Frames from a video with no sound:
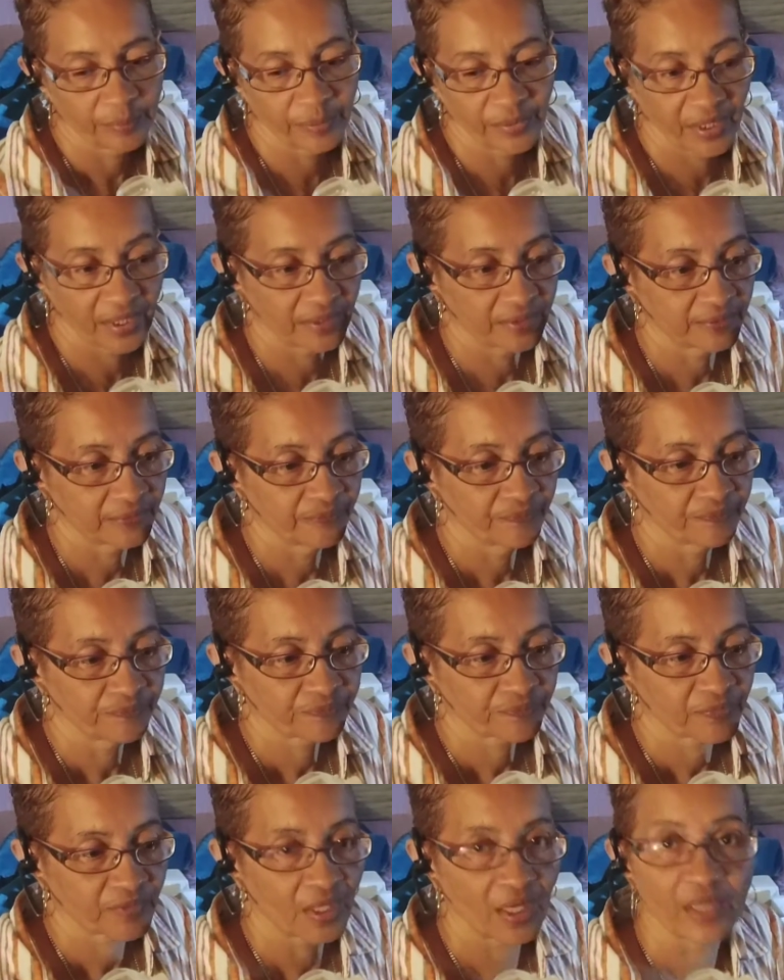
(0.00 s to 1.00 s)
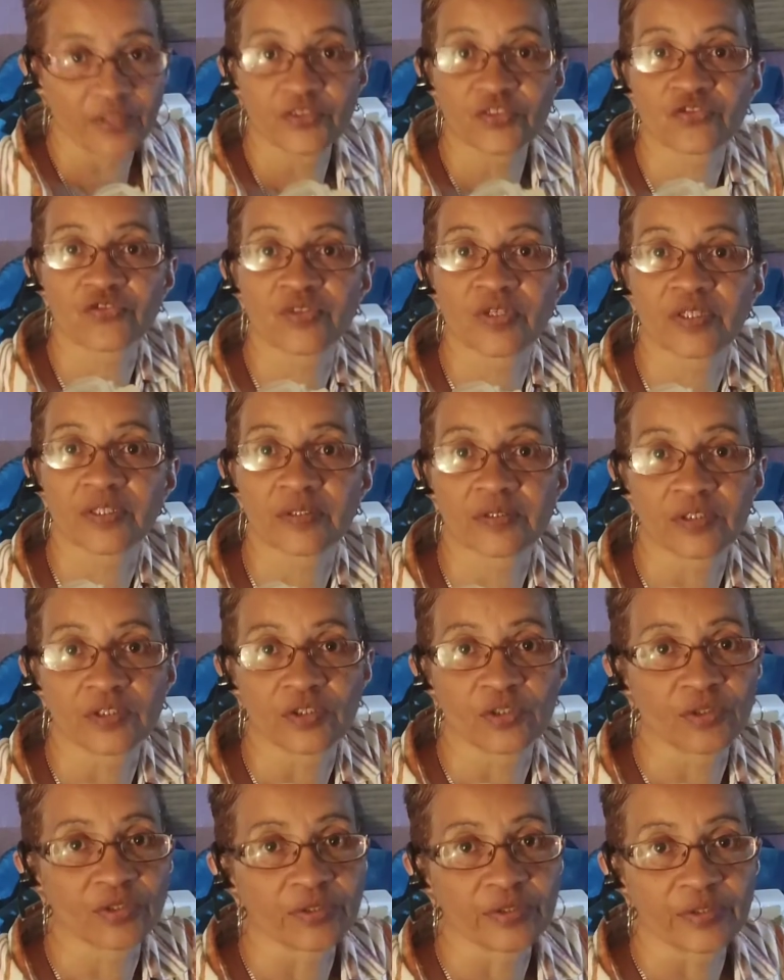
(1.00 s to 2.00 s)
But I just take,
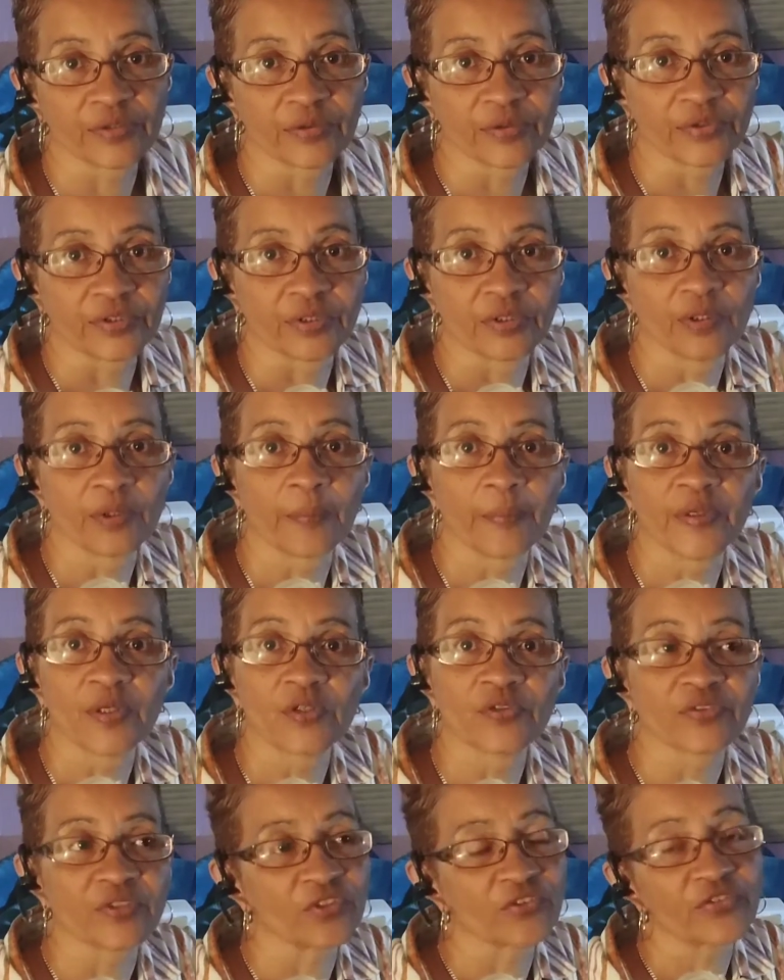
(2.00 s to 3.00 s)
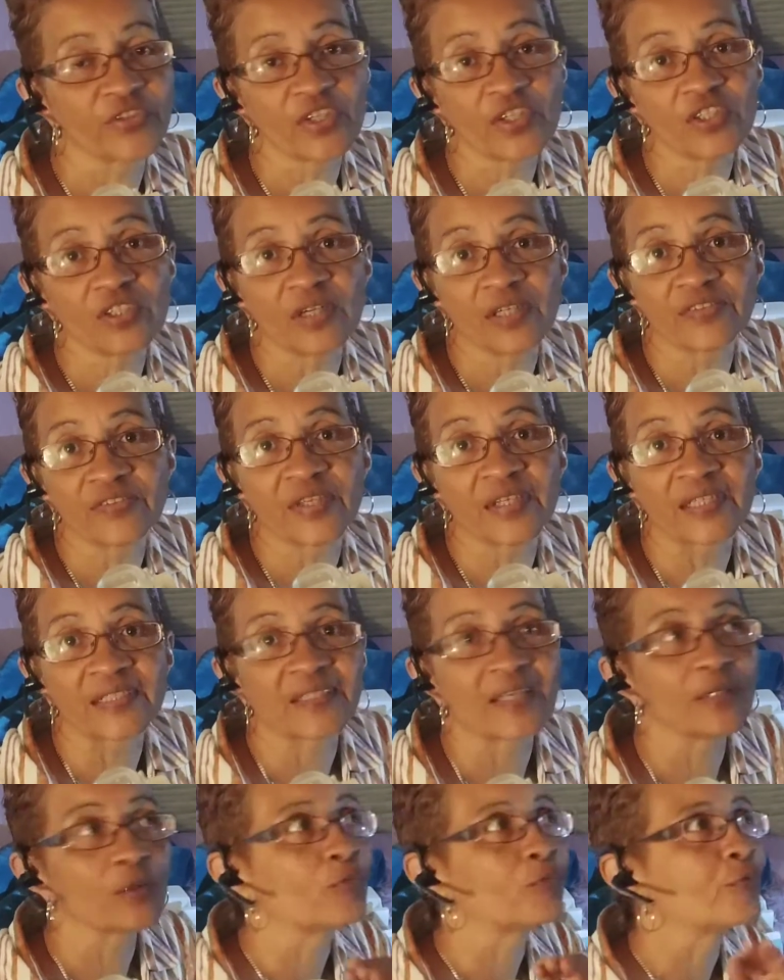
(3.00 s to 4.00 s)
the little pills and the Singulair I take at
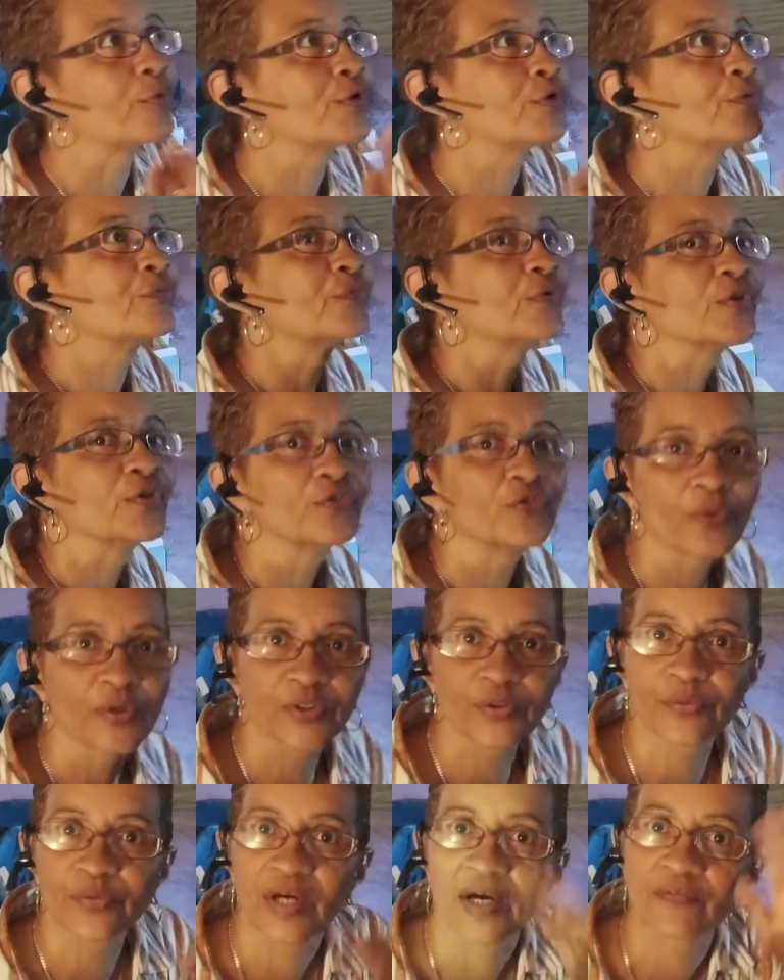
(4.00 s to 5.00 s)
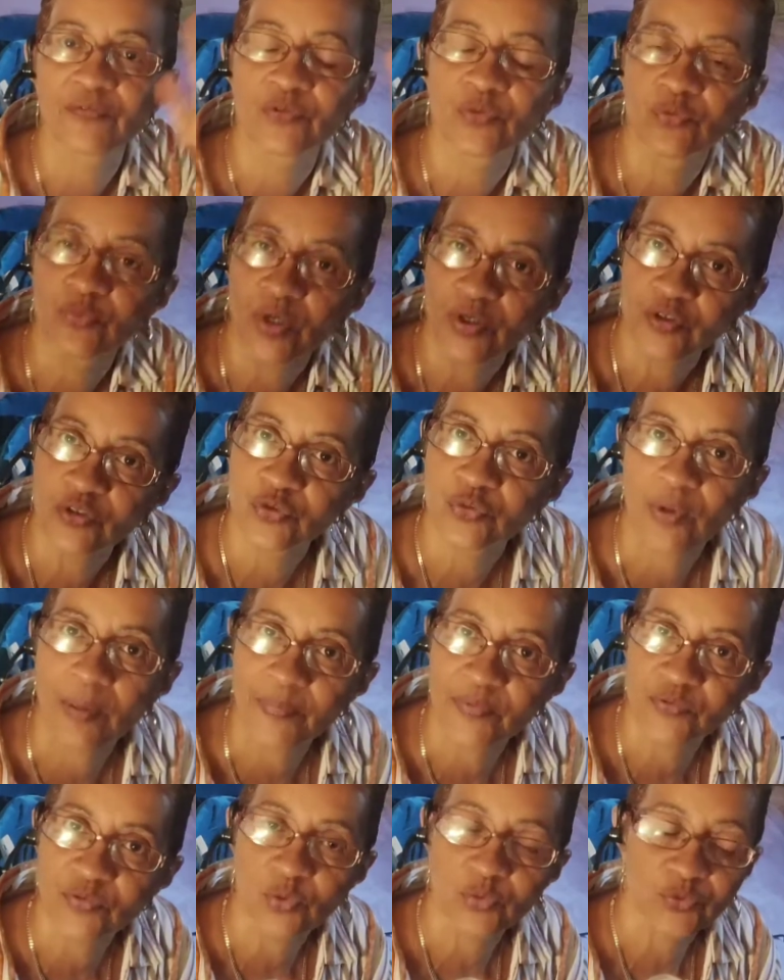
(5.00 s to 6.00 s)
night faithfully so I don't have to run into
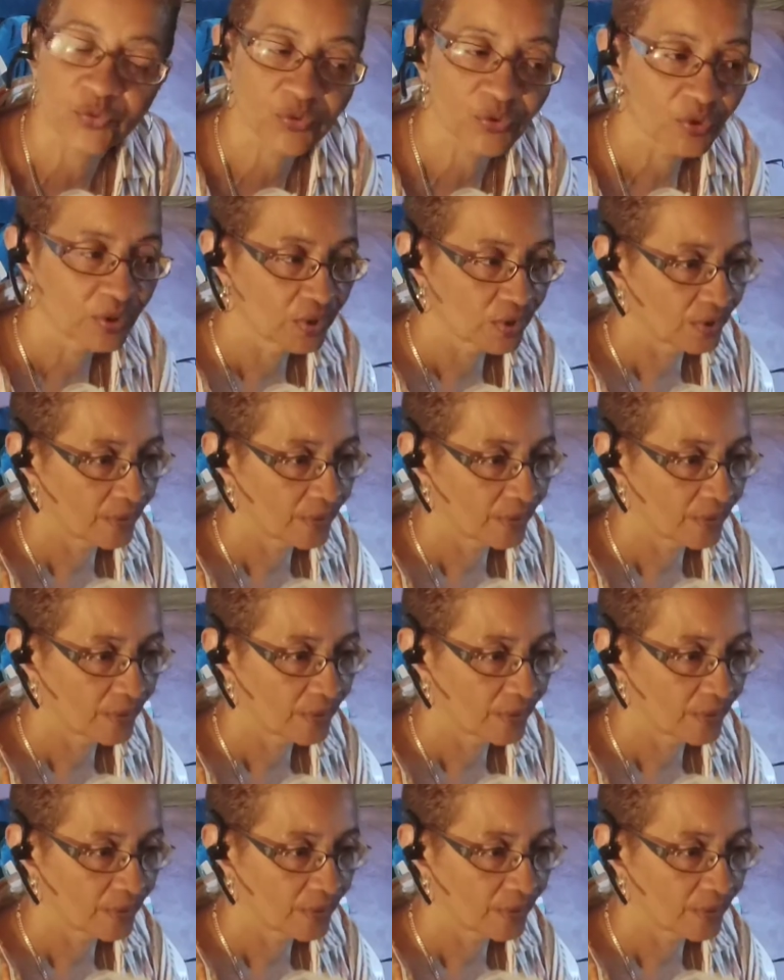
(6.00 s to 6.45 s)
episodes.